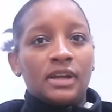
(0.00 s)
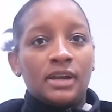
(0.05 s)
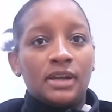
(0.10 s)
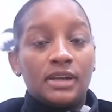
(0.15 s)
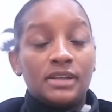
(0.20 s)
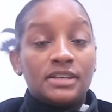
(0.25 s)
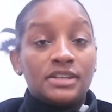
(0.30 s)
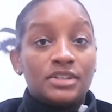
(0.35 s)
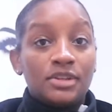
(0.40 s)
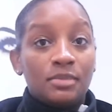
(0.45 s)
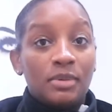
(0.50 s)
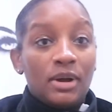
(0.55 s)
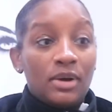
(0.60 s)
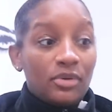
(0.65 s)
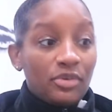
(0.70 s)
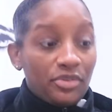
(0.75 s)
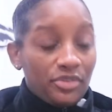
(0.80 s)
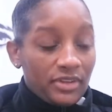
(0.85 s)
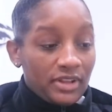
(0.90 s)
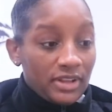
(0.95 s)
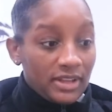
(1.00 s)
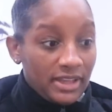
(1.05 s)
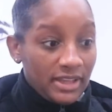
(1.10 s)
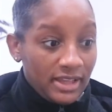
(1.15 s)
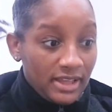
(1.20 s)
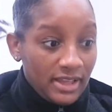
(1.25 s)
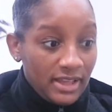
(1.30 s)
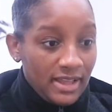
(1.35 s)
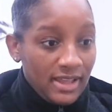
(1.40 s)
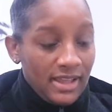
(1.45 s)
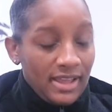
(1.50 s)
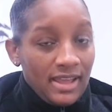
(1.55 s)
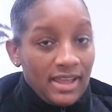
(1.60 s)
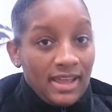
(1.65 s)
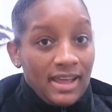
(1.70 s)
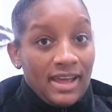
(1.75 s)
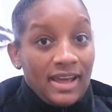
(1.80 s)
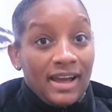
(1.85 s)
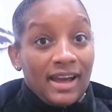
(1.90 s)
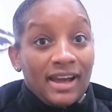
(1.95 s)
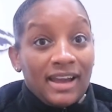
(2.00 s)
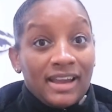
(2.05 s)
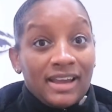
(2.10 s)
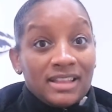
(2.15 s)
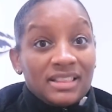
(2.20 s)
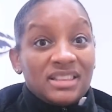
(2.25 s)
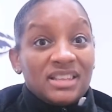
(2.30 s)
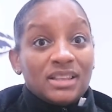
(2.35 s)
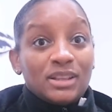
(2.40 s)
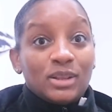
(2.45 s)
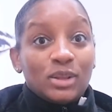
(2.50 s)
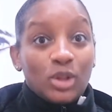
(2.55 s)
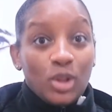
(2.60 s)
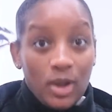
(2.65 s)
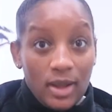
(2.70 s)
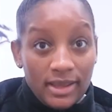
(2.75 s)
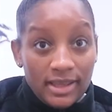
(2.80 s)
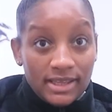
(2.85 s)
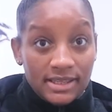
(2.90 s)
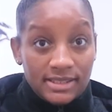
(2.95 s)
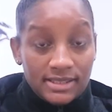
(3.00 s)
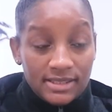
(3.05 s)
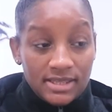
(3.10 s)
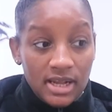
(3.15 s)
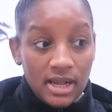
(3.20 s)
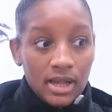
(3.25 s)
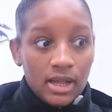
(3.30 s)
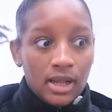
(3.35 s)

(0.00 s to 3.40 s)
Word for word: I somehow feel like I had the longest